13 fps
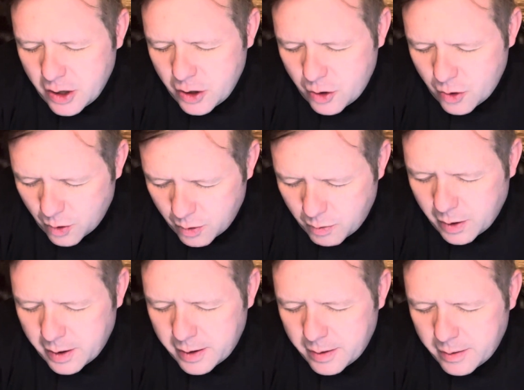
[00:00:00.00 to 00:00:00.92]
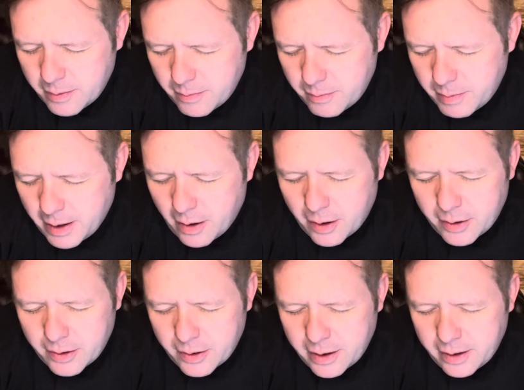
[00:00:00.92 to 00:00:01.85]
your word be
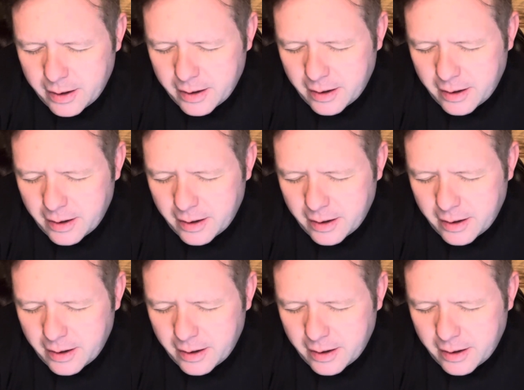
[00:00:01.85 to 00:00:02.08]
honor,